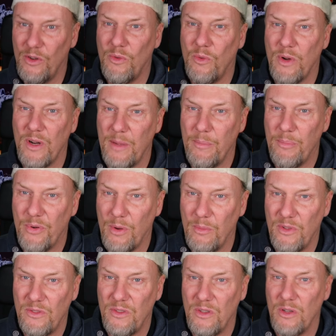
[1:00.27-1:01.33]
not what I
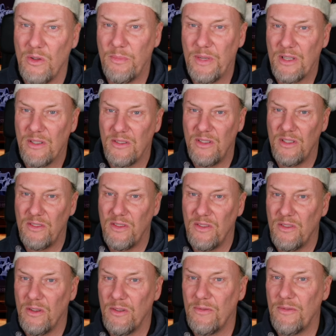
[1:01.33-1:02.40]
promised you, because this
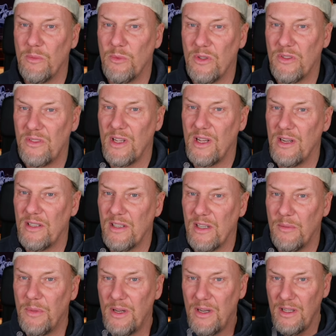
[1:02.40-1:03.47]
is not from Nostalgia,
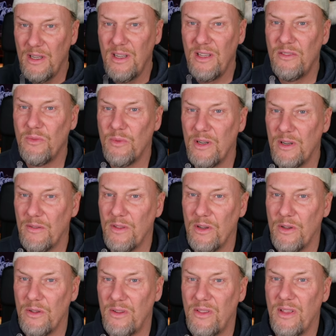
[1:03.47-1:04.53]
but it is one of
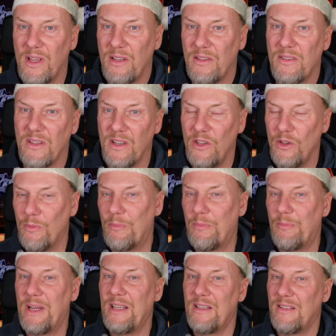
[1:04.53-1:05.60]
those things that you
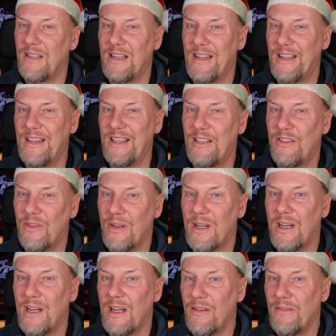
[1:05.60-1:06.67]
basically need to
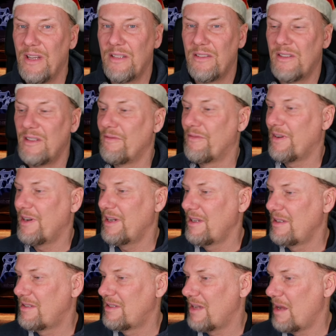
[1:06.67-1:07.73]
have. It's
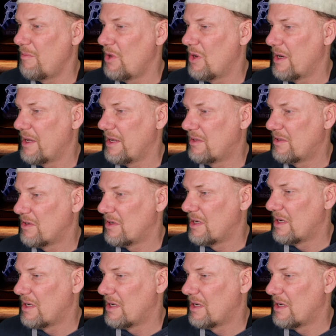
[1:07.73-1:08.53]
device emulator,